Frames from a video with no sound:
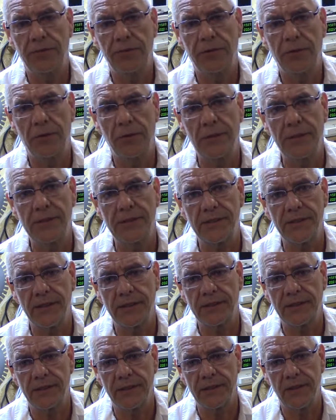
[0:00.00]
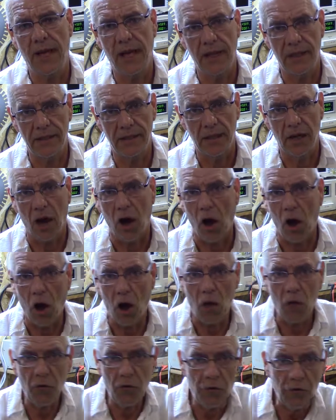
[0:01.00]
3, 6, and 9
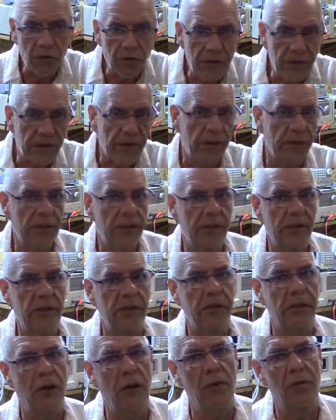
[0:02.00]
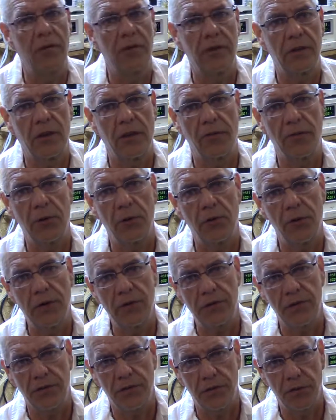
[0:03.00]
all fit in this
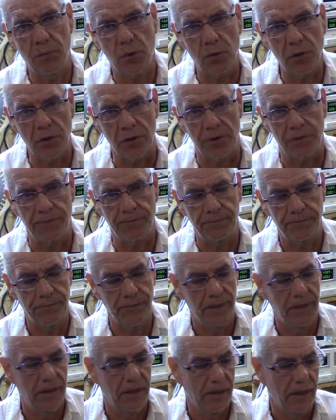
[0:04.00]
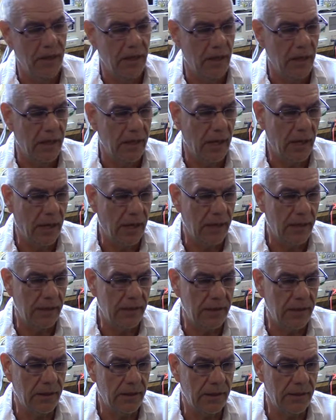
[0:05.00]
configuration of the motor.
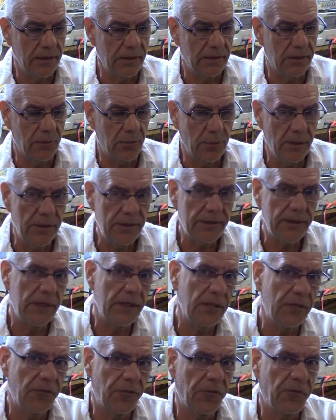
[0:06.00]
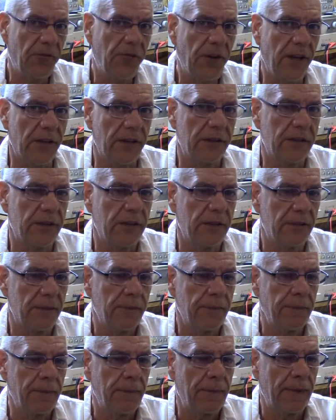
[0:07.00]
And the reason it fit,
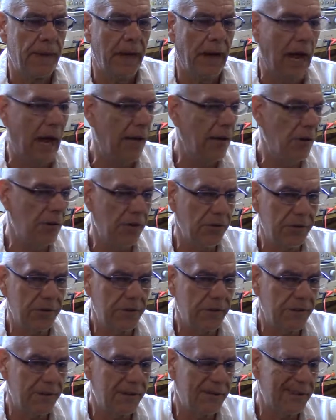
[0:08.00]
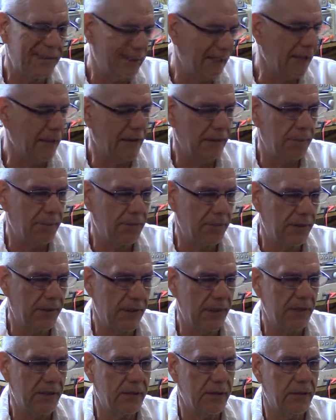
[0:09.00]
I don't think
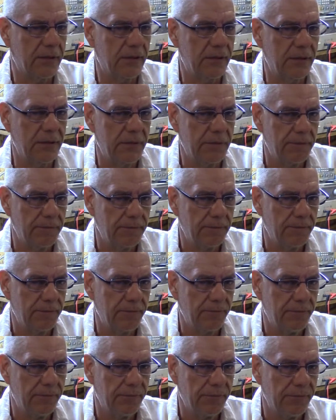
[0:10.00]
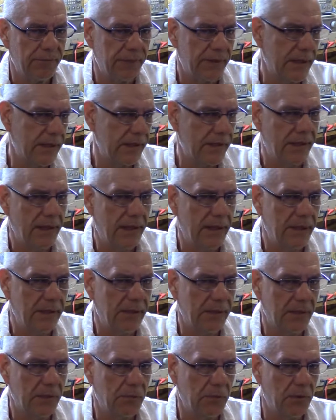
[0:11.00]
Tesla designed
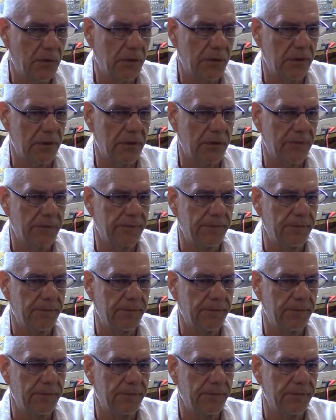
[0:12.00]
this motor.